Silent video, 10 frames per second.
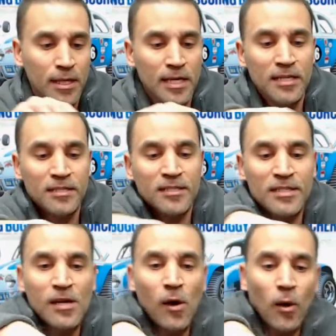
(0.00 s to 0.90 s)
And this is
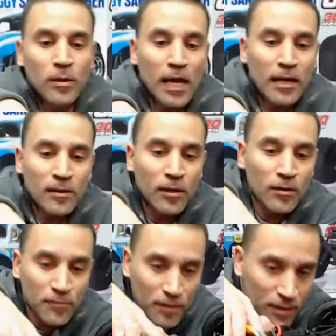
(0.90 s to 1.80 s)
the old, I don't know
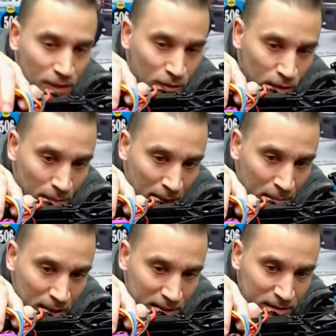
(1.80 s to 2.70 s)
if you'll know,
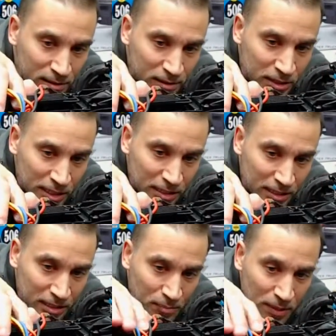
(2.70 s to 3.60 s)
remember, this is the
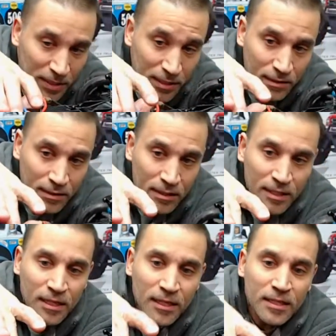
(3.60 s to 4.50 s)
GTB.
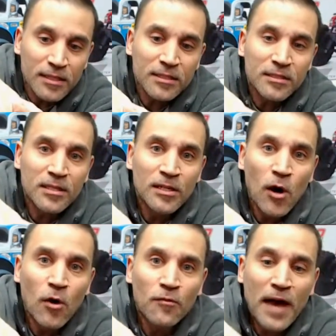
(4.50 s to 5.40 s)
This is the
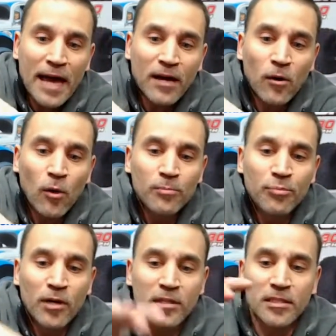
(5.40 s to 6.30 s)
Novak old
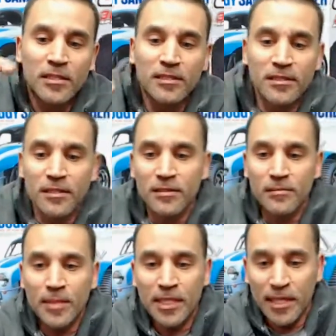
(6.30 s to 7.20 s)
brushless
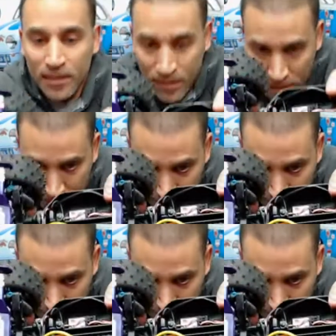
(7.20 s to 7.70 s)
system in there.